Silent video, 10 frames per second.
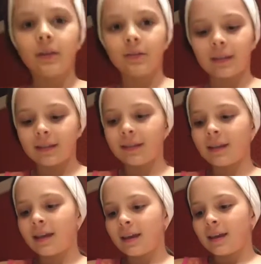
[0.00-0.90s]
to use this
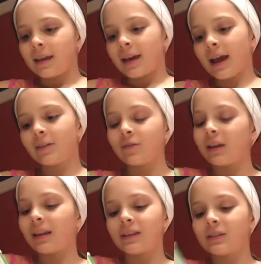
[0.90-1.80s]
hydrating,